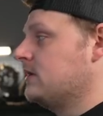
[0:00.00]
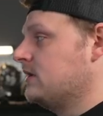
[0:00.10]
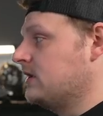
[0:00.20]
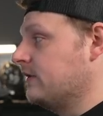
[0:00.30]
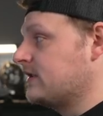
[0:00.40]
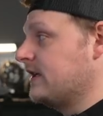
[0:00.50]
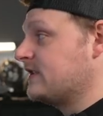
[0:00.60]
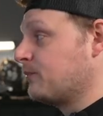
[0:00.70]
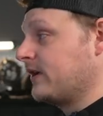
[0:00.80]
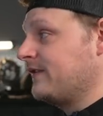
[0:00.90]
So it's, it's
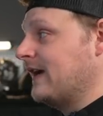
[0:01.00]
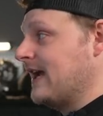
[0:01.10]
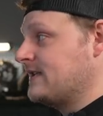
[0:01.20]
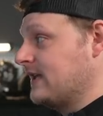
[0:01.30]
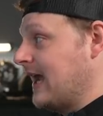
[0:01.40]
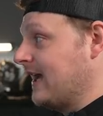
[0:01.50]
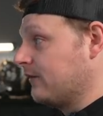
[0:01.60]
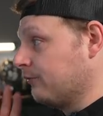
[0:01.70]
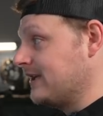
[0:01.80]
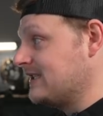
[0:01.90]
pretty fast at
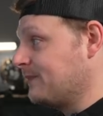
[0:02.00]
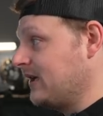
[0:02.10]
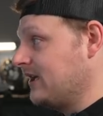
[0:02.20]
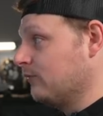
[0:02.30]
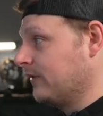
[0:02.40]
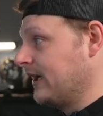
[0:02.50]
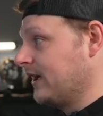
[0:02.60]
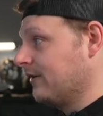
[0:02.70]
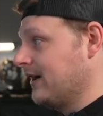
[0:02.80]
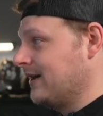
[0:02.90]
read speed. We're getting
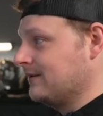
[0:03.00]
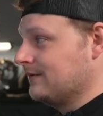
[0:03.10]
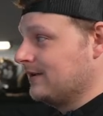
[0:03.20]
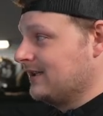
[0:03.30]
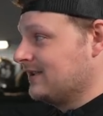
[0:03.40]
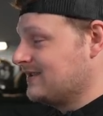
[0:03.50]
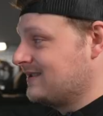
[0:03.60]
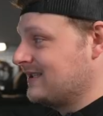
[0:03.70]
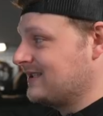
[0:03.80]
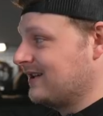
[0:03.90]
around
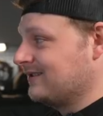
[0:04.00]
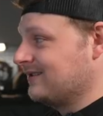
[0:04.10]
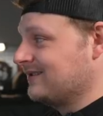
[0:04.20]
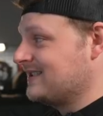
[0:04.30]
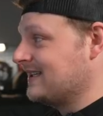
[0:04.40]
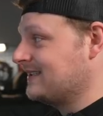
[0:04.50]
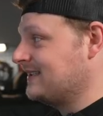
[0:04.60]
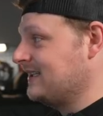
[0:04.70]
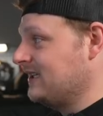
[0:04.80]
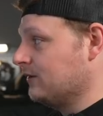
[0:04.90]

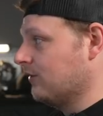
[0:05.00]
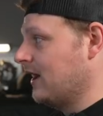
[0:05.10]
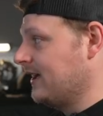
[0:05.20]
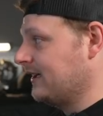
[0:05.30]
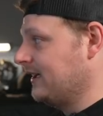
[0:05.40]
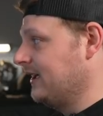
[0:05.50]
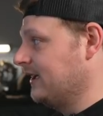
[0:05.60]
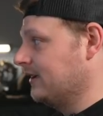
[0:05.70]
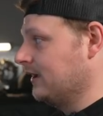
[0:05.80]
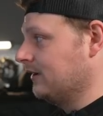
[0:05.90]
660 write
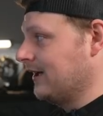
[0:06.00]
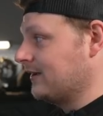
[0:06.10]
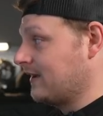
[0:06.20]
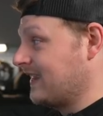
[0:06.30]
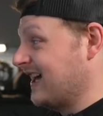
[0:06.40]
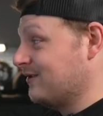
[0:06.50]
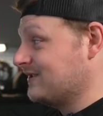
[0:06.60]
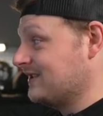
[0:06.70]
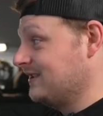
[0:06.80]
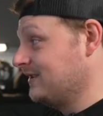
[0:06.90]
and around
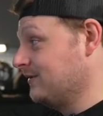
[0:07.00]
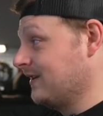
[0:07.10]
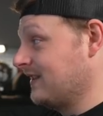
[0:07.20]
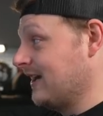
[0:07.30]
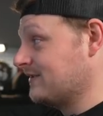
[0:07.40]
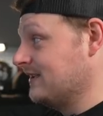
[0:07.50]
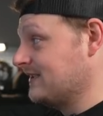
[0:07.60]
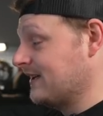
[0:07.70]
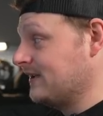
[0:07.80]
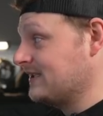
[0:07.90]
1,000 to
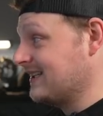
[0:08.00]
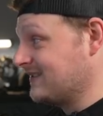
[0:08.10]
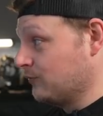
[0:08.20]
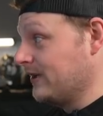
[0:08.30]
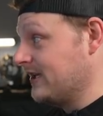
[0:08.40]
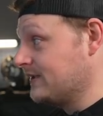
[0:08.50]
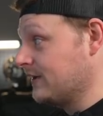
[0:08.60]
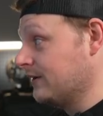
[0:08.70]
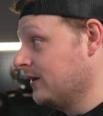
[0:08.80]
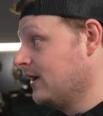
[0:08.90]
1,076 read. So